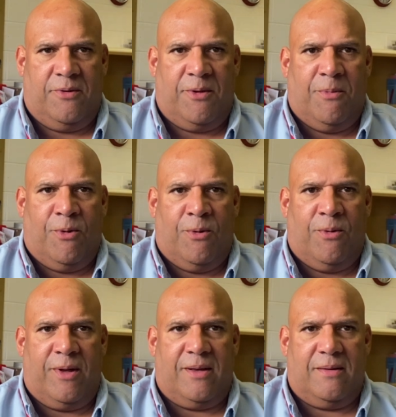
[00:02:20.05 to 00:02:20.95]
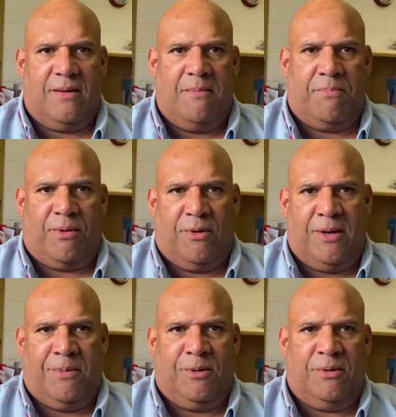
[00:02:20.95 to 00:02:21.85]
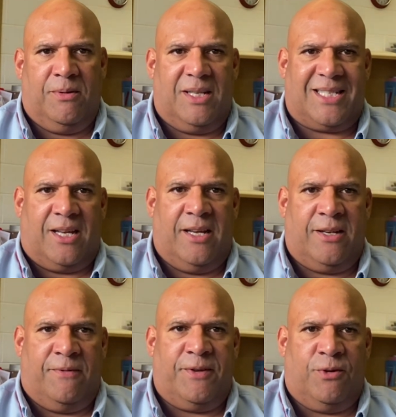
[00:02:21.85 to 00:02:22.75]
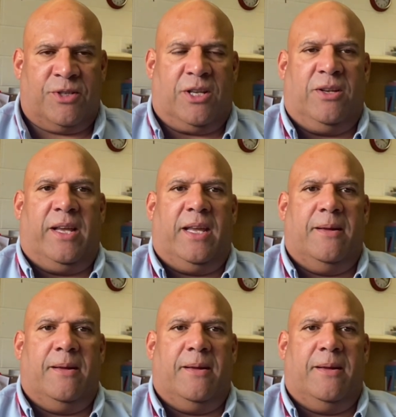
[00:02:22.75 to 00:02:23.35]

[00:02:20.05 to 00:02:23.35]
the more employable side of your study.